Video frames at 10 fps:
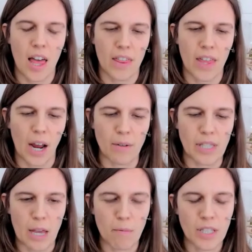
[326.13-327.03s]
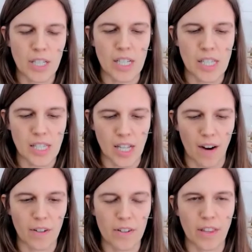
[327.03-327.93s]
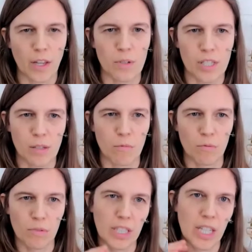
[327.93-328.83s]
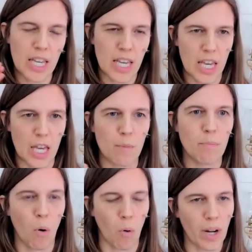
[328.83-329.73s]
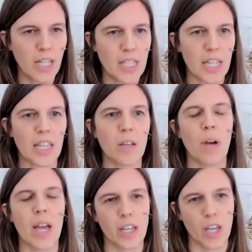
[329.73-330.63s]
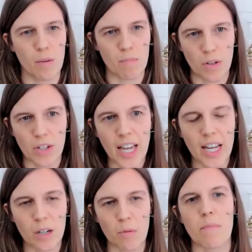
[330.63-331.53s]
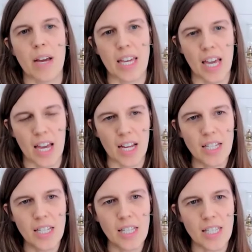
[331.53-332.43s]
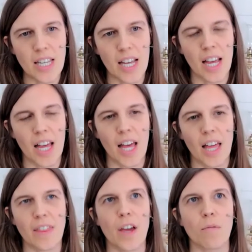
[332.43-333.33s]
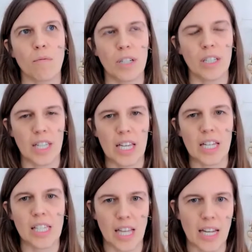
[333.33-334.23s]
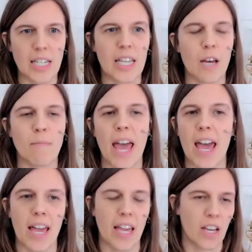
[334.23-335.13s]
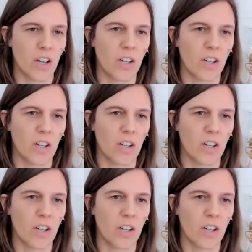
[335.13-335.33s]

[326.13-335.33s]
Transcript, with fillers: that I was able to discover that there was some really key points in the way I communicated with my kids that really said to them, "Hey,